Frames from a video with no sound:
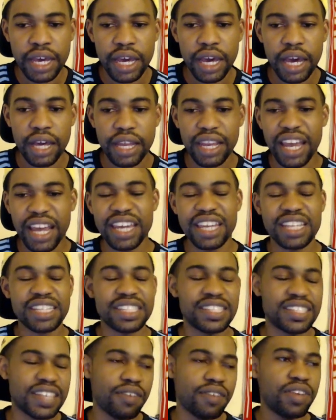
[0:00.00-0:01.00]
like in the
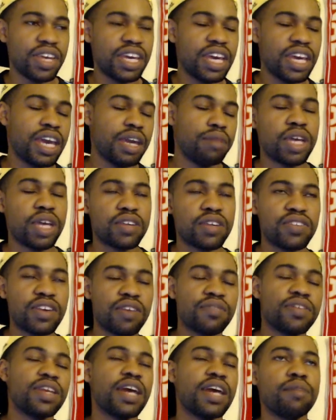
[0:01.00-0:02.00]
seventy-eight minute,
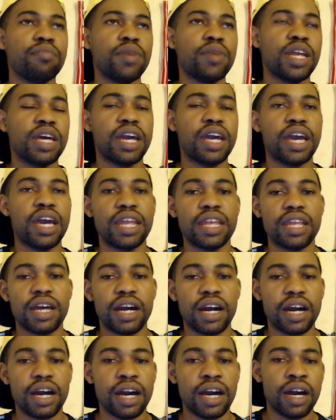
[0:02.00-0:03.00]
seventy-nine minute, and
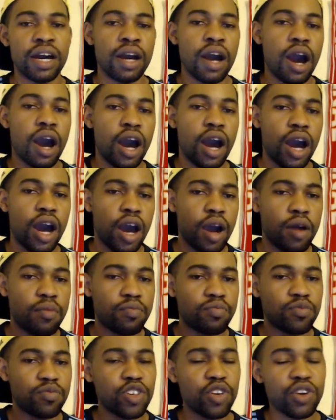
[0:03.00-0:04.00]
uh,
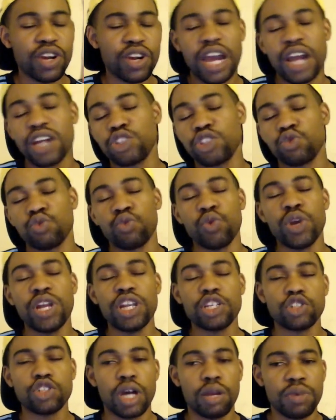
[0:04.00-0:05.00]
um, your guys
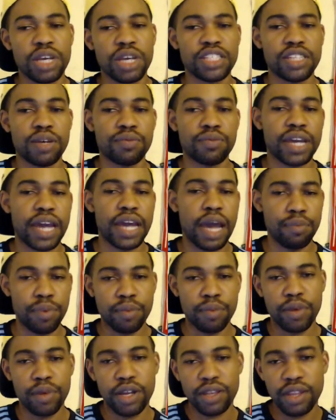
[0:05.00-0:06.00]
really trying to make something happen,
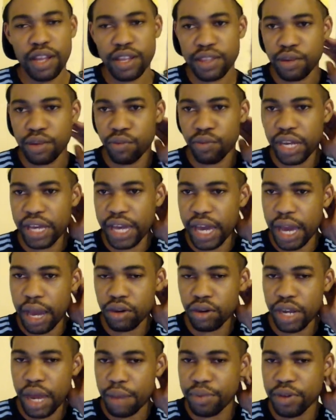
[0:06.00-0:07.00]
but nothing really ha
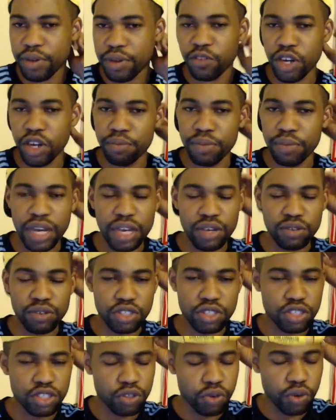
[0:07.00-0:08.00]
could happen for them, man.
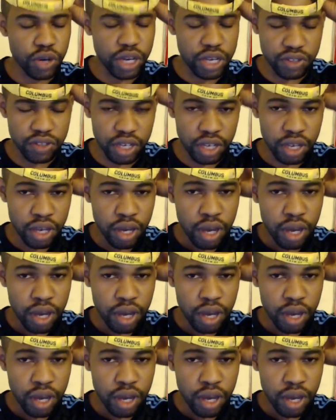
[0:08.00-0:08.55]
It's just crazy.